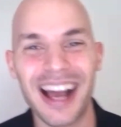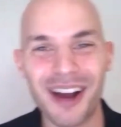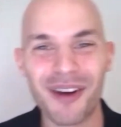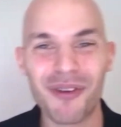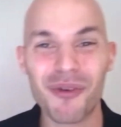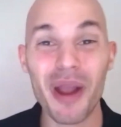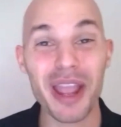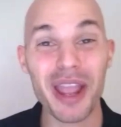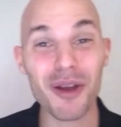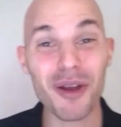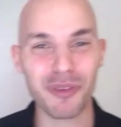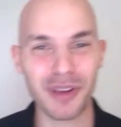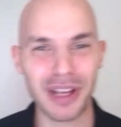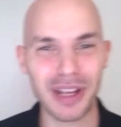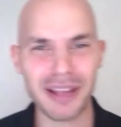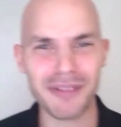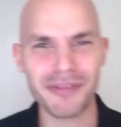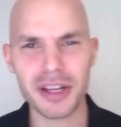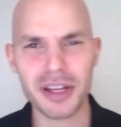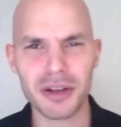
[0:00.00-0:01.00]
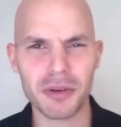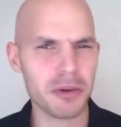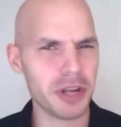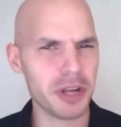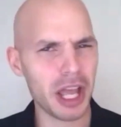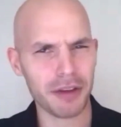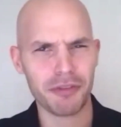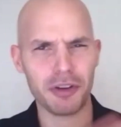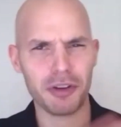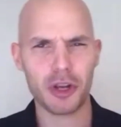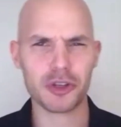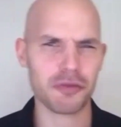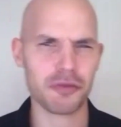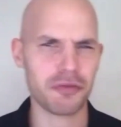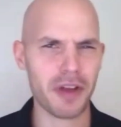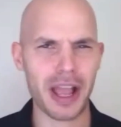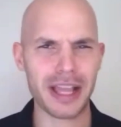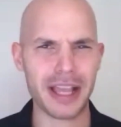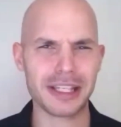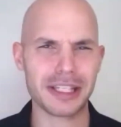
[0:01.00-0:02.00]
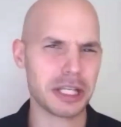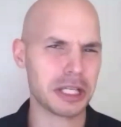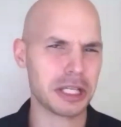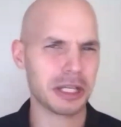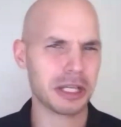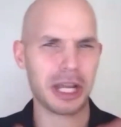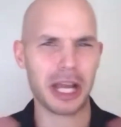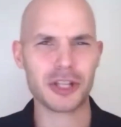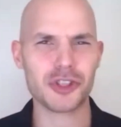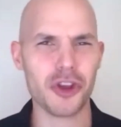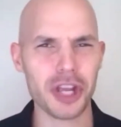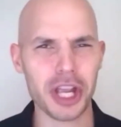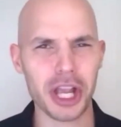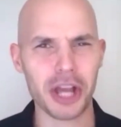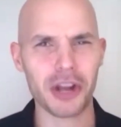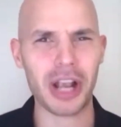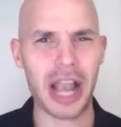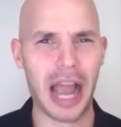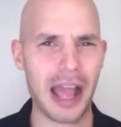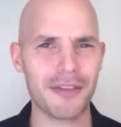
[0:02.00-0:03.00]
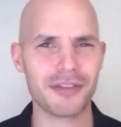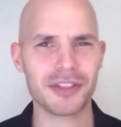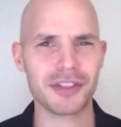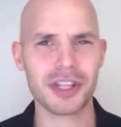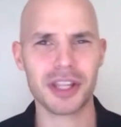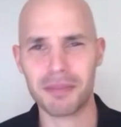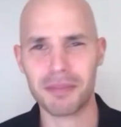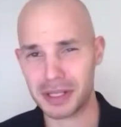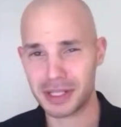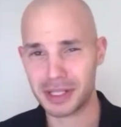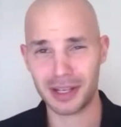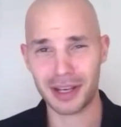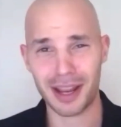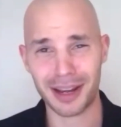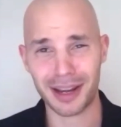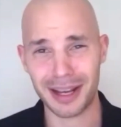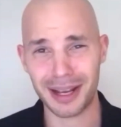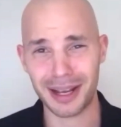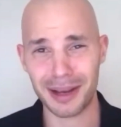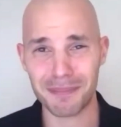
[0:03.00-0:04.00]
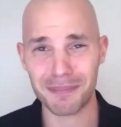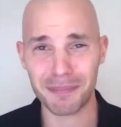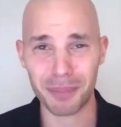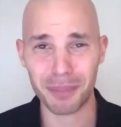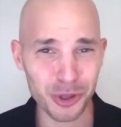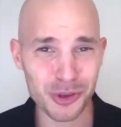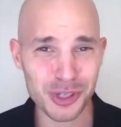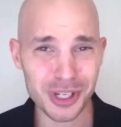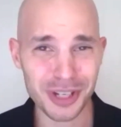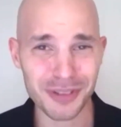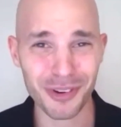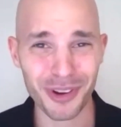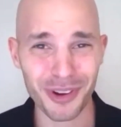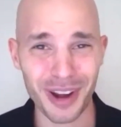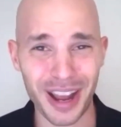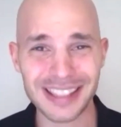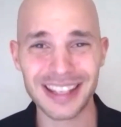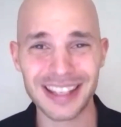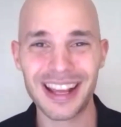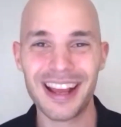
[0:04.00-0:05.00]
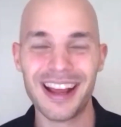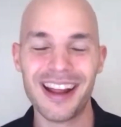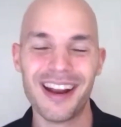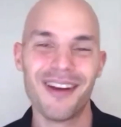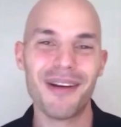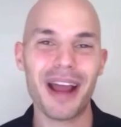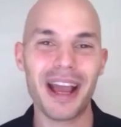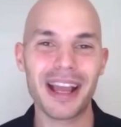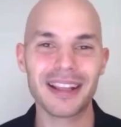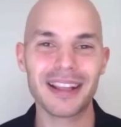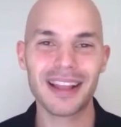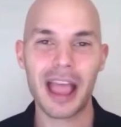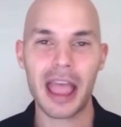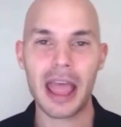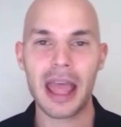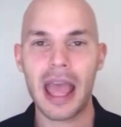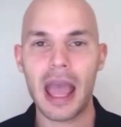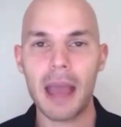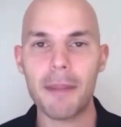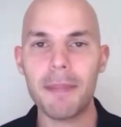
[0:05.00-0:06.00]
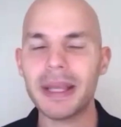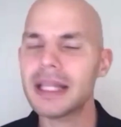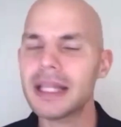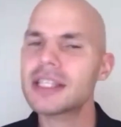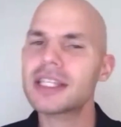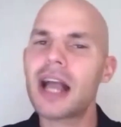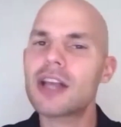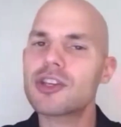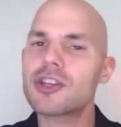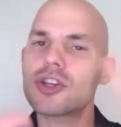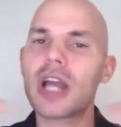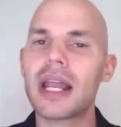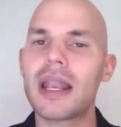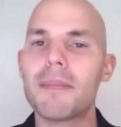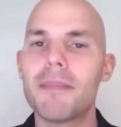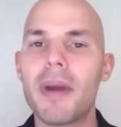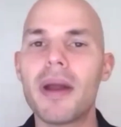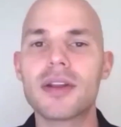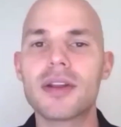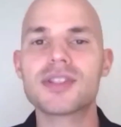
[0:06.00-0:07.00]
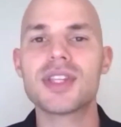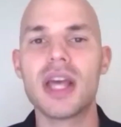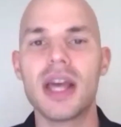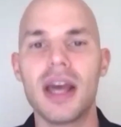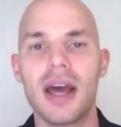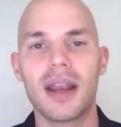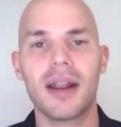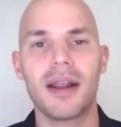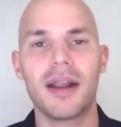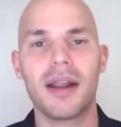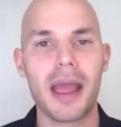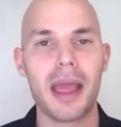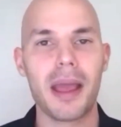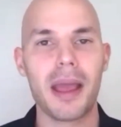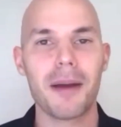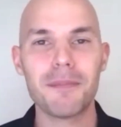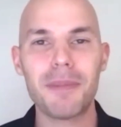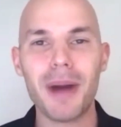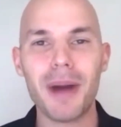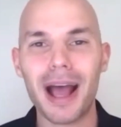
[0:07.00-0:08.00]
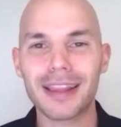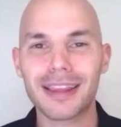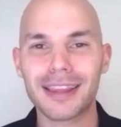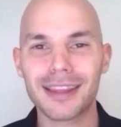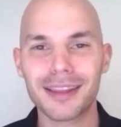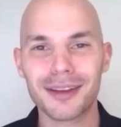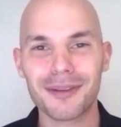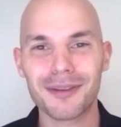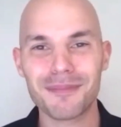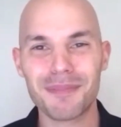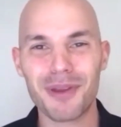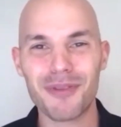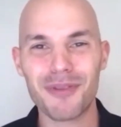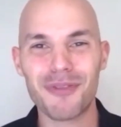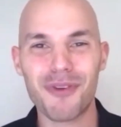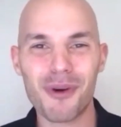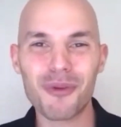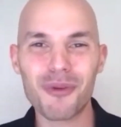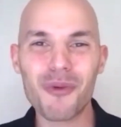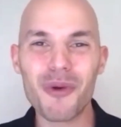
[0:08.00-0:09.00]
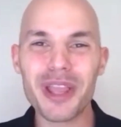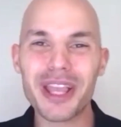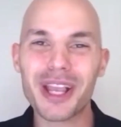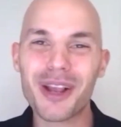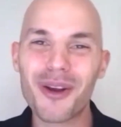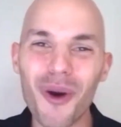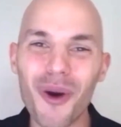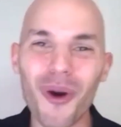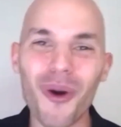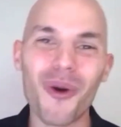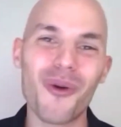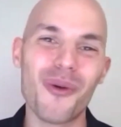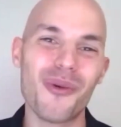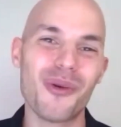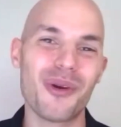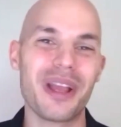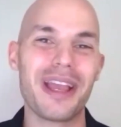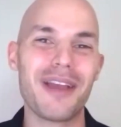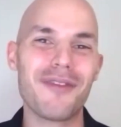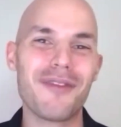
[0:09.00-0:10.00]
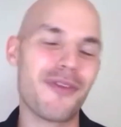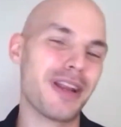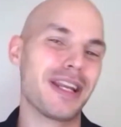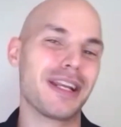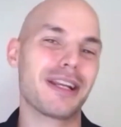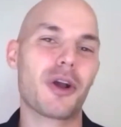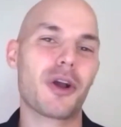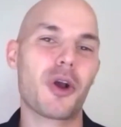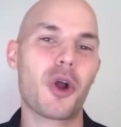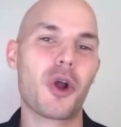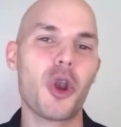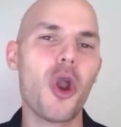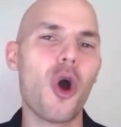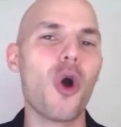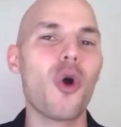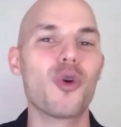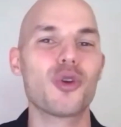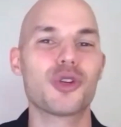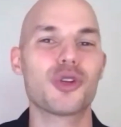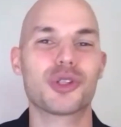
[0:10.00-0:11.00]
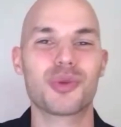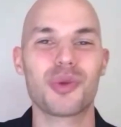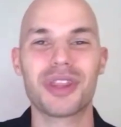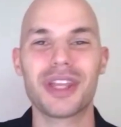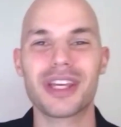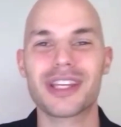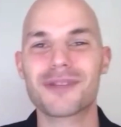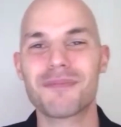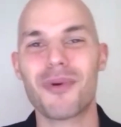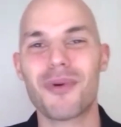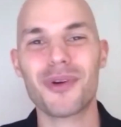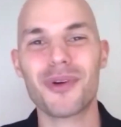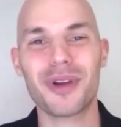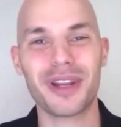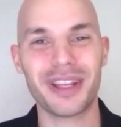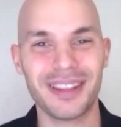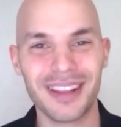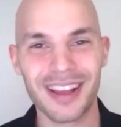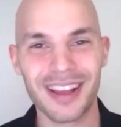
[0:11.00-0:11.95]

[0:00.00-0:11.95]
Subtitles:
way of living. We are philosophizing, enjoying our lives, and the machine are really producing for us, right? A big discussion can emerge there. But before we go even close to this point,